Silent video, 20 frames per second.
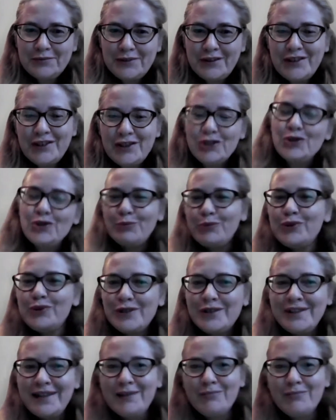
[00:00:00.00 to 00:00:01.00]

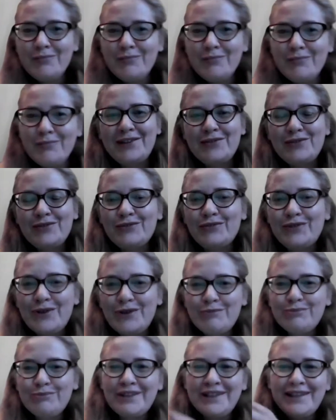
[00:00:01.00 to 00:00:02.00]
redistributing themselves
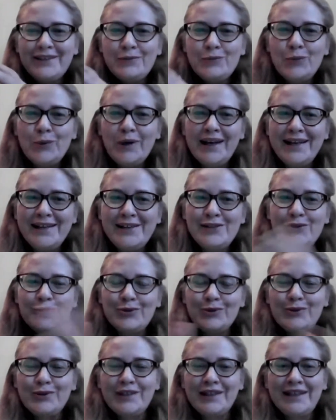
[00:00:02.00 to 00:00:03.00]
from the
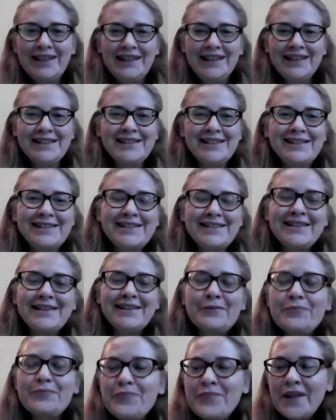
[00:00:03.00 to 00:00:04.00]
West to East
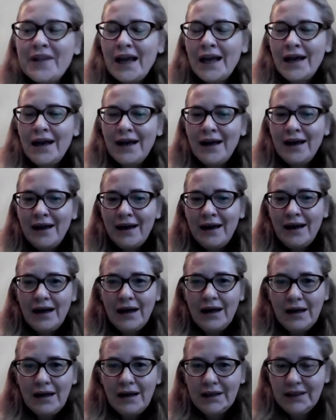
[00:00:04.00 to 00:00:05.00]

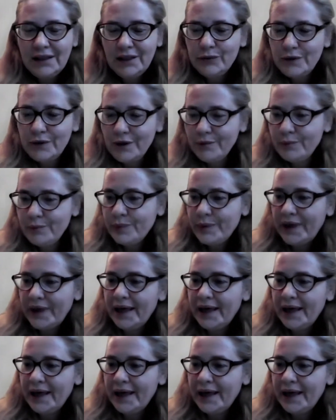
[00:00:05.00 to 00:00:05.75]
Europe.